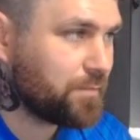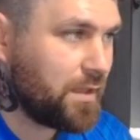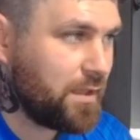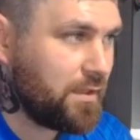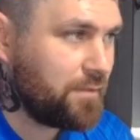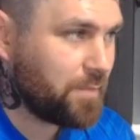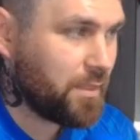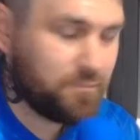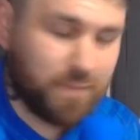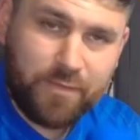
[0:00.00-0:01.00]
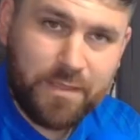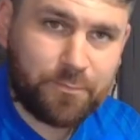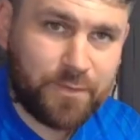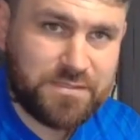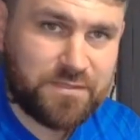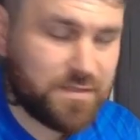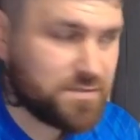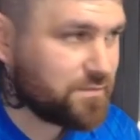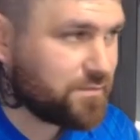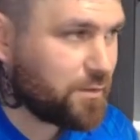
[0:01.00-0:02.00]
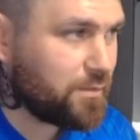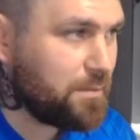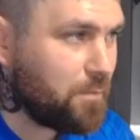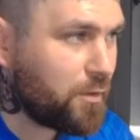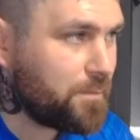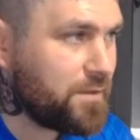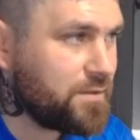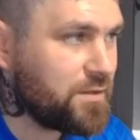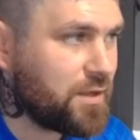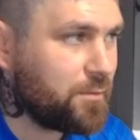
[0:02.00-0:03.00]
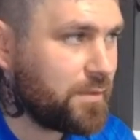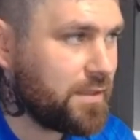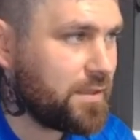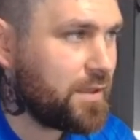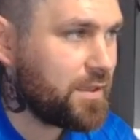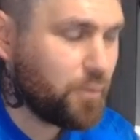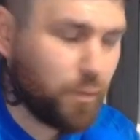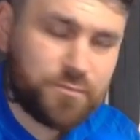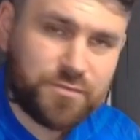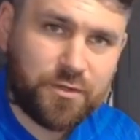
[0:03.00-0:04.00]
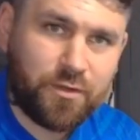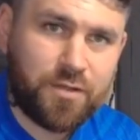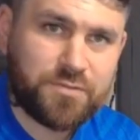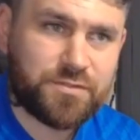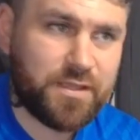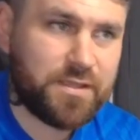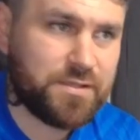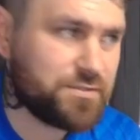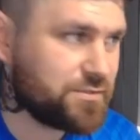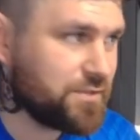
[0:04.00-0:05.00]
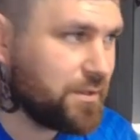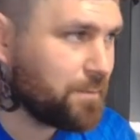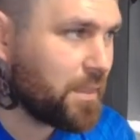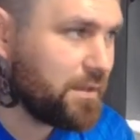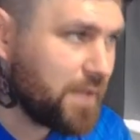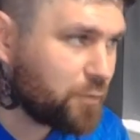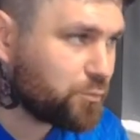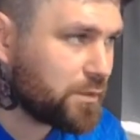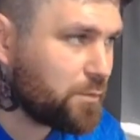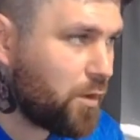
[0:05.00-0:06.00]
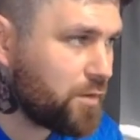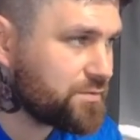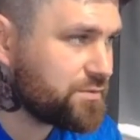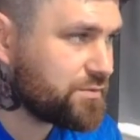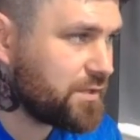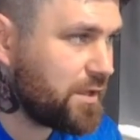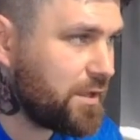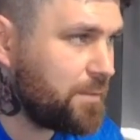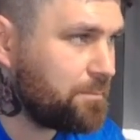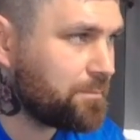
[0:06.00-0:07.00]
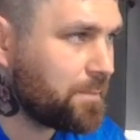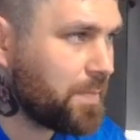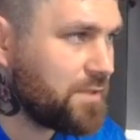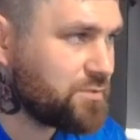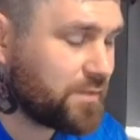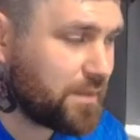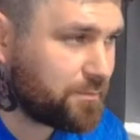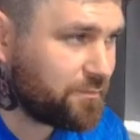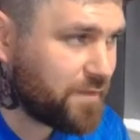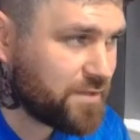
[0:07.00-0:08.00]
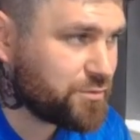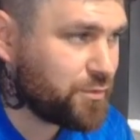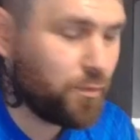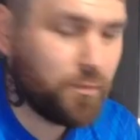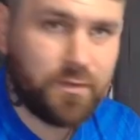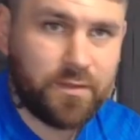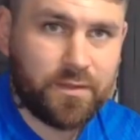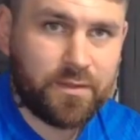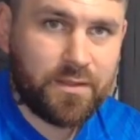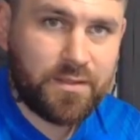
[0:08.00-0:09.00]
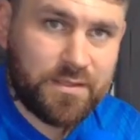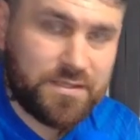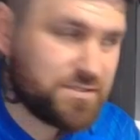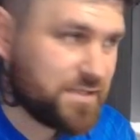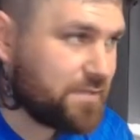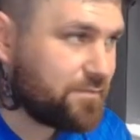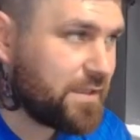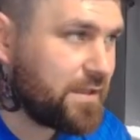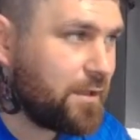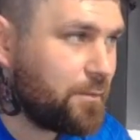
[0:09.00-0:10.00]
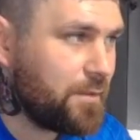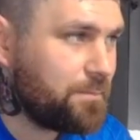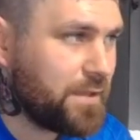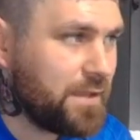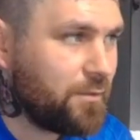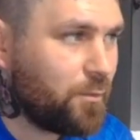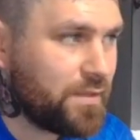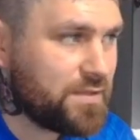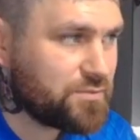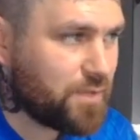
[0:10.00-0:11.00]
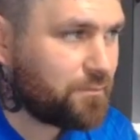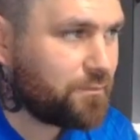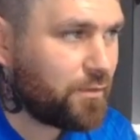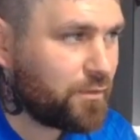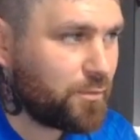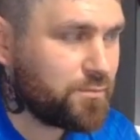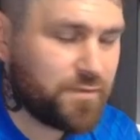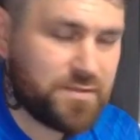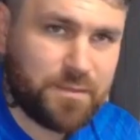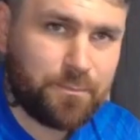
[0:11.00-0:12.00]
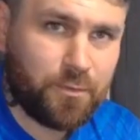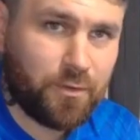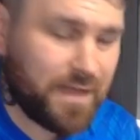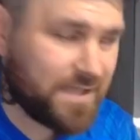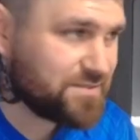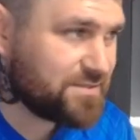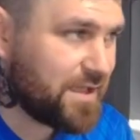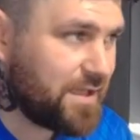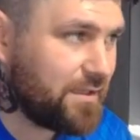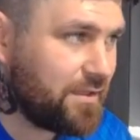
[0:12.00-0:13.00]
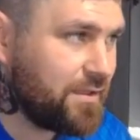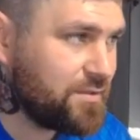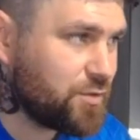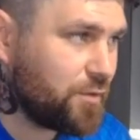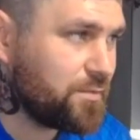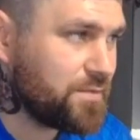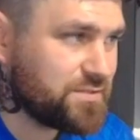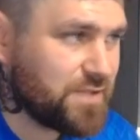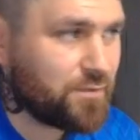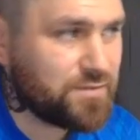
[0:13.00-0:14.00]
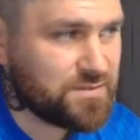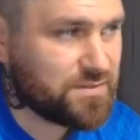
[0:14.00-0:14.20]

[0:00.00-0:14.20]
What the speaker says: very impressive interview in my opinion. Now he comes across as he knows what he wants. He's got that professional CV, being at all these top flight clubs, for example, like Leicester, Tottenham, and Celtic, to